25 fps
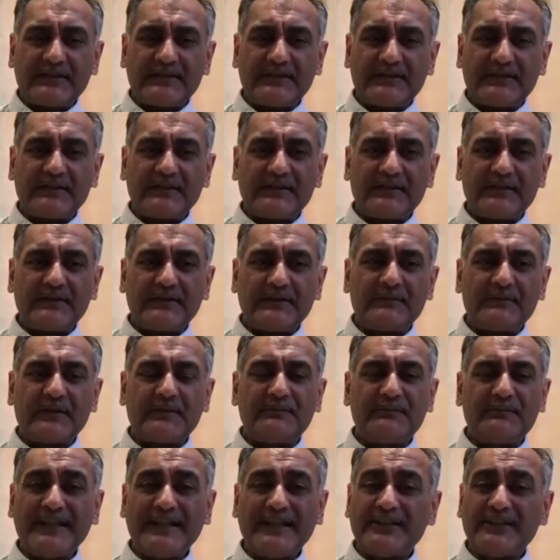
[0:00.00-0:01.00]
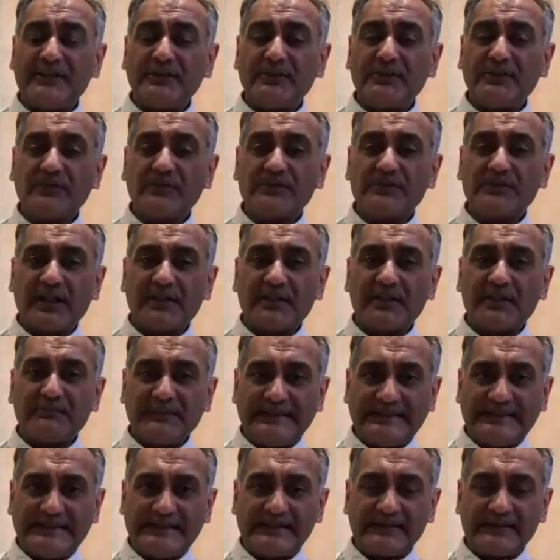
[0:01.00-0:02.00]
The better your
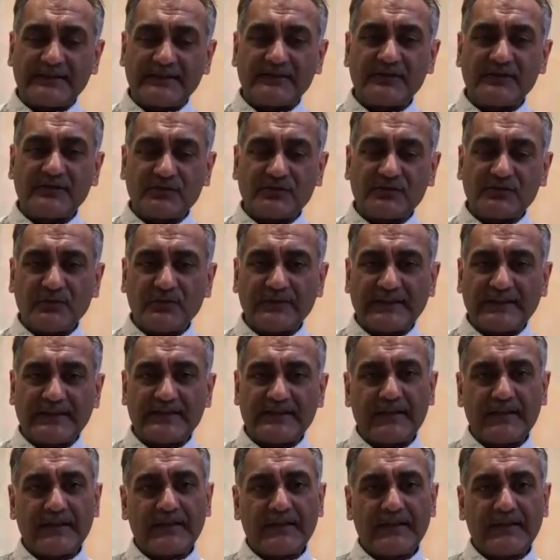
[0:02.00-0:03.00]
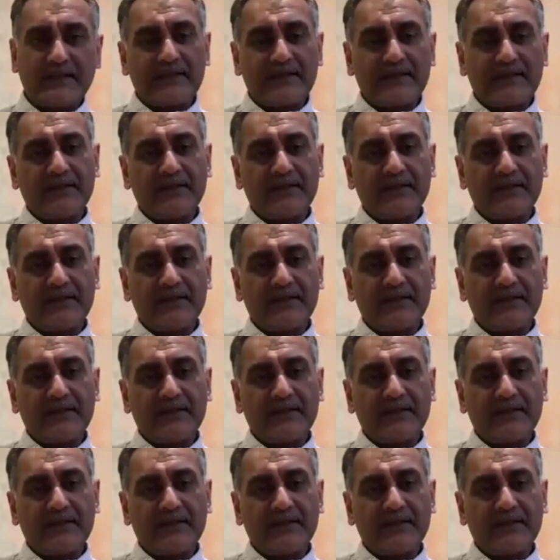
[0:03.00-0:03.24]
diabetes control is,